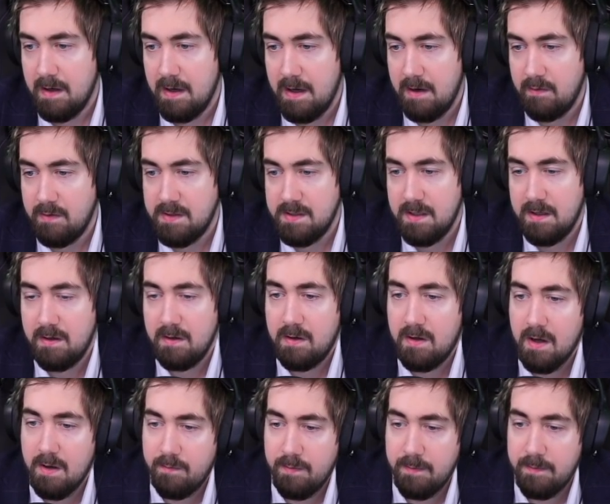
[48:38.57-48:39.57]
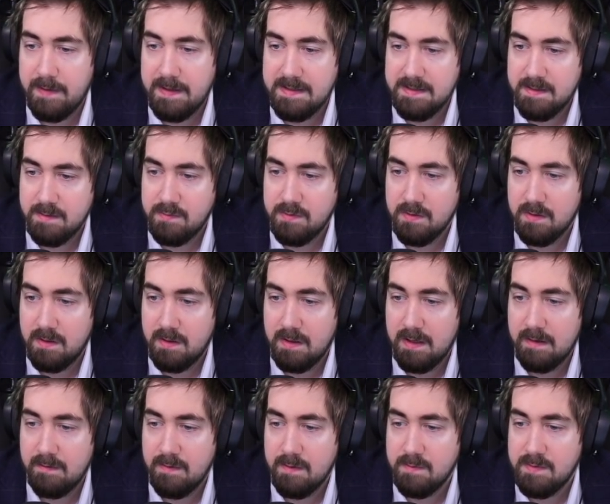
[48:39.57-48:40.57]
I wish I could copy paste them so we could
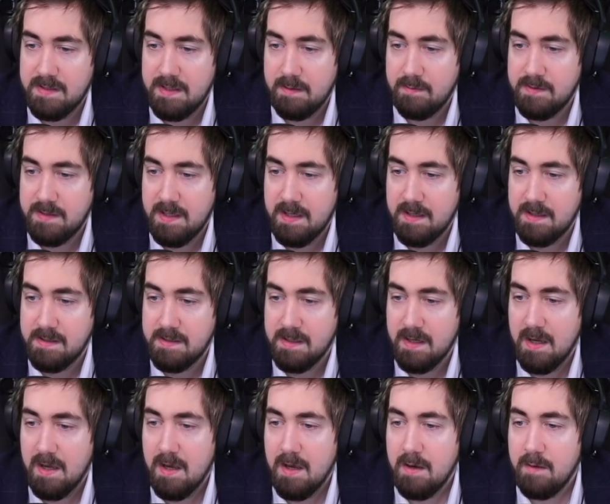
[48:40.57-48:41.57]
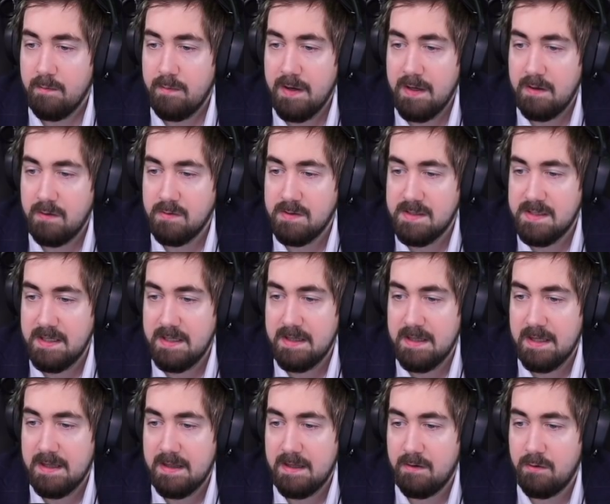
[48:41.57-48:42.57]
have them same size. But you'll see
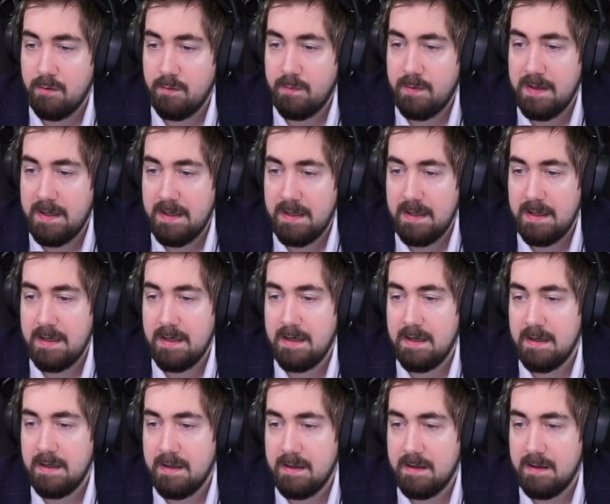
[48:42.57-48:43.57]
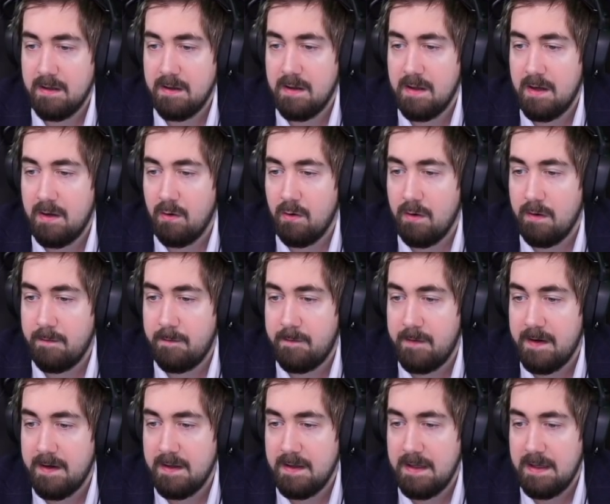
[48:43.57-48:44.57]
that they're like all
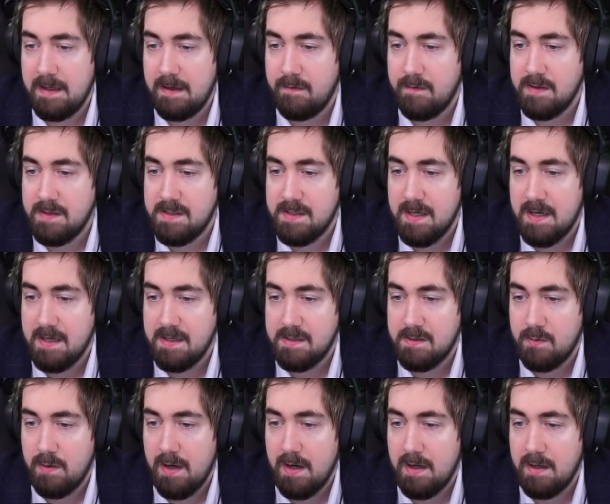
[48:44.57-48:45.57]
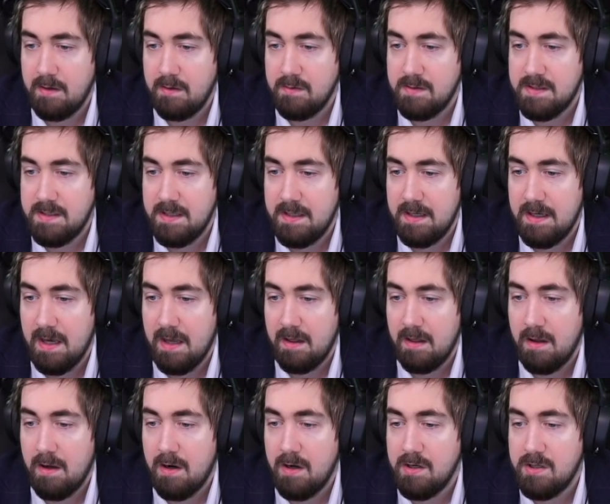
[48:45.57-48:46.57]
fairly even size, right? And you see a
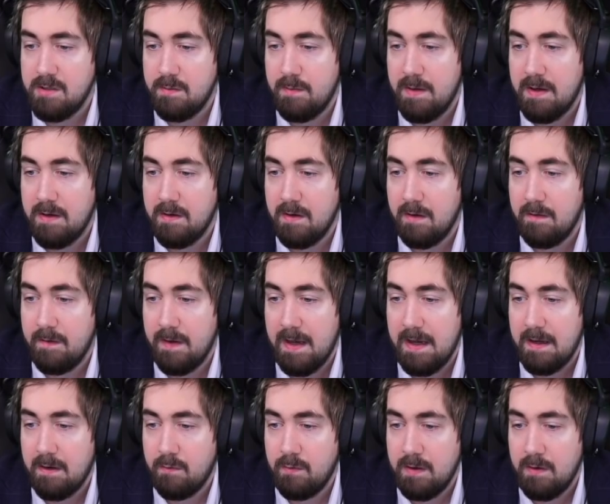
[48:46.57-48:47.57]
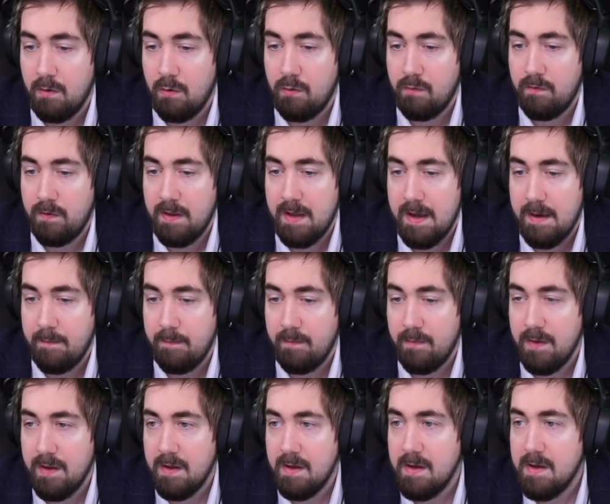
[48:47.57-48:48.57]
large amount of AoE overlap.
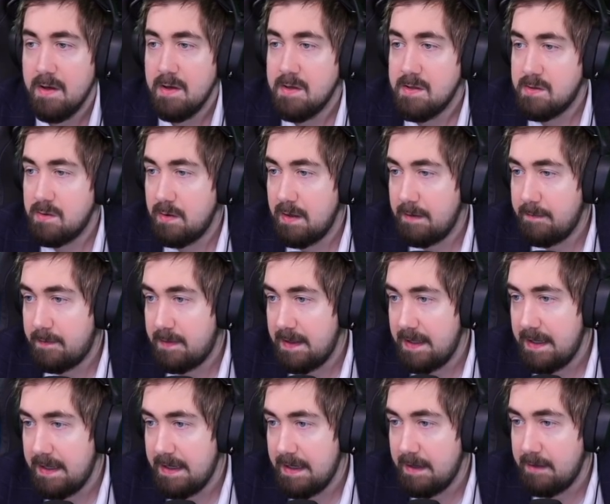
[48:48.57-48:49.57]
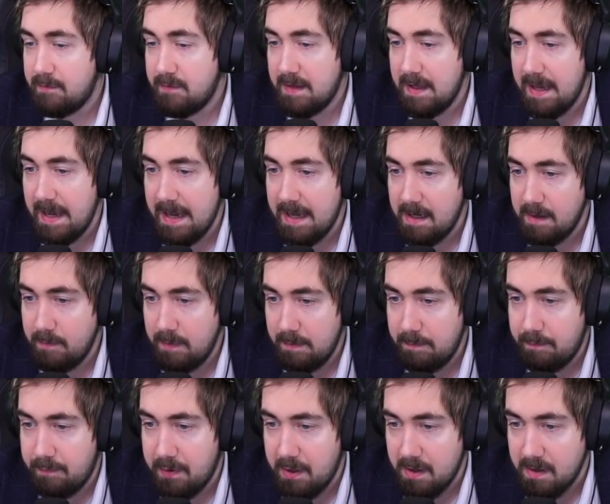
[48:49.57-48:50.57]
So if the enemy
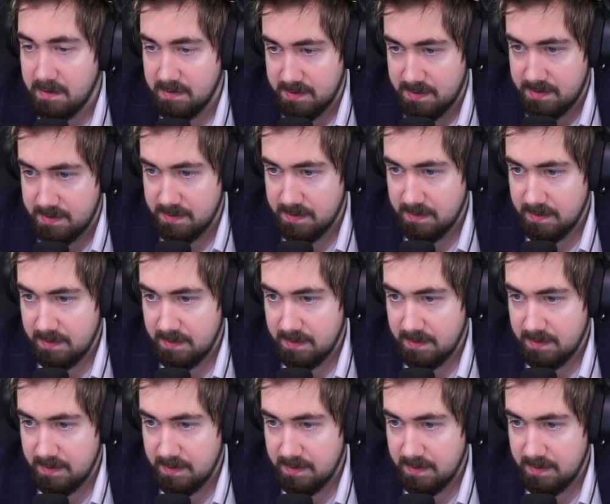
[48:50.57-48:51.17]
boss,